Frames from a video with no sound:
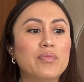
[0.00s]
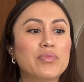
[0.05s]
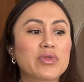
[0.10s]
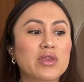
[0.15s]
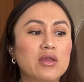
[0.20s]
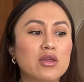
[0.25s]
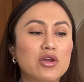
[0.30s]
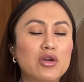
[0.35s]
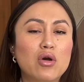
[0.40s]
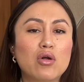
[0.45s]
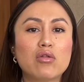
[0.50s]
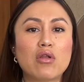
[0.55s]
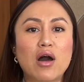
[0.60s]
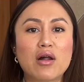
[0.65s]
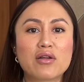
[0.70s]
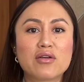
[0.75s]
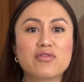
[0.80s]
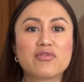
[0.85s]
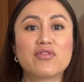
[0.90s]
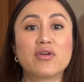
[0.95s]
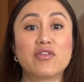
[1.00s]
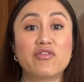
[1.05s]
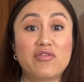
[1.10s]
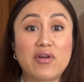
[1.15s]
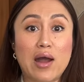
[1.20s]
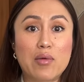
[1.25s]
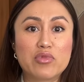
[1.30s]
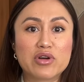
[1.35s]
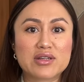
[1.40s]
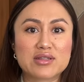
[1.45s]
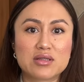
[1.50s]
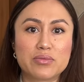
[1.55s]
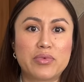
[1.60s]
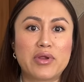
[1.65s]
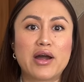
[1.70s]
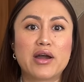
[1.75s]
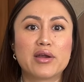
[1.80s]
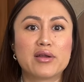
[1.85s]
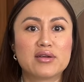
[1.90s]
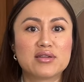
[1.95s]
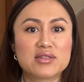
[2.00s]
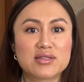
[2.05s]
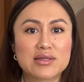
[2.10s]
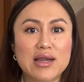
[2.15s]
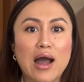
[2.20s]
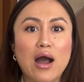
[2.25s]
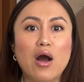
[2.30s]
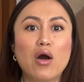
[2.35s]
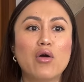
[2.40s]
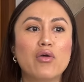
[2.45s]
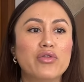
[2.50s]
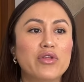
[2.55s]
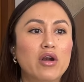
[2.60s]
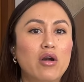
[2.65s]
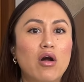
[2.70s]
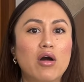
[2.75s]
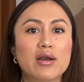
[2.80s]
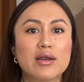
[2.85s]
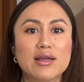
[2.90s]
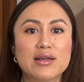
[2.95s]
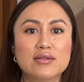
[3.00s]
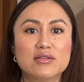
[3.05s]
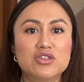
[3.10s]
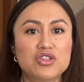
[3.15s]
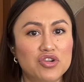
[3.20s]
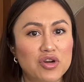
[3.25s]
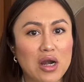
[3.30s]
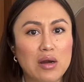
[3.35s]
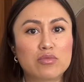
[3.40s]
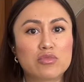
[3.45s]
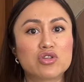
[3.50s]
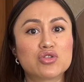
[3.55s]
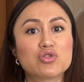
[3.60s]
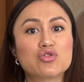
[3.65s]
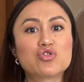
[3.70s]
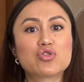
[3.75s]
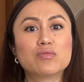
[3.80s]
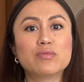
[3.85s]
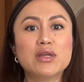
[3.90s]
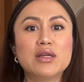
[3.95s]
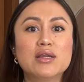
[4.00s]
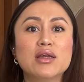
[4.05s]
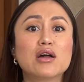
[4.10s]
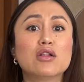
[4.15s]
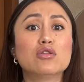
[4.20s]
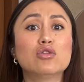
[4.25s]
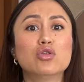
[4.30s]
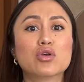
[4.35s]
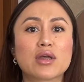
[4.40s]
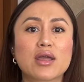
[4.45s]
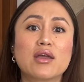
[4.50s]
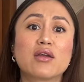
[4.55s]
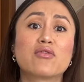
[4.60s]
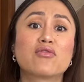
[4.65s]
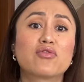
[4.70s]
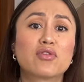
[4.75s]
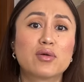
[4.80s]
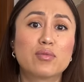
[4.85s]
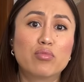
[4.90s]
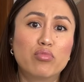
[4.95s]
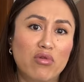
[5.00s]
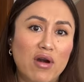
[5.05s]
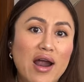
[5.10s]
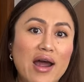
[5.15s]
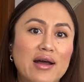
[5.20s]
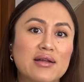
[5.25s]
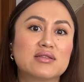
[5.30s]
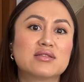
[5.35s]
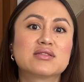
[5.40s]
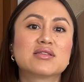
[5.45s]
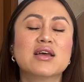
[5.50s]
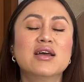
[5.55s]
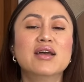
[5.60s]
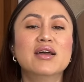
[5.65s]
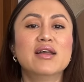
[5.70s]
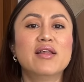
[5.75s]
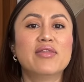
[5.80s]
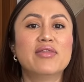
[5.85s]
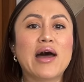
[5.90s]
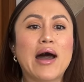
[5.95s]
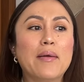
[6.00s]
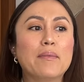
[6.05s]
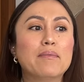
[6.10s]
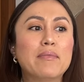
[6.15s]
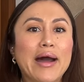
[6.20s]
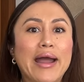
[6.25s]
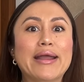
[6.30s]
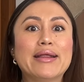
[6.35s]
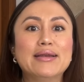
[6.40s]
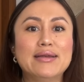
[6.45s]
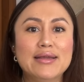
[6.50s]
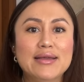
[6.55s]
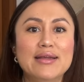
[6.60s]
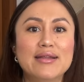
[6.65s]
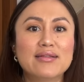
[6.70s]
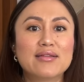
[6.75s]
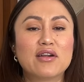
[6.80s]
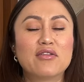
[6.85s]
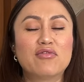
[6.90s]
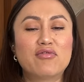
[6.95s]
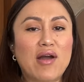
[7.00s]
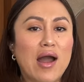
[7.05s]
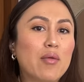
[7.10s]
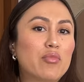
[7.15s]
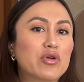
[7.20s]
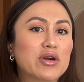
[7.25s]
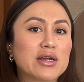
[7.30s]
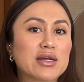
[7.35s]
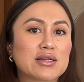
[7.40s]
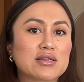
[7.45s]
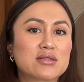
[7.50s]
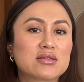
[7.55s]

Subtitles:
A lot of fabric suppliers now, they're on Instagram or social media looking for brands that might need their fabrics.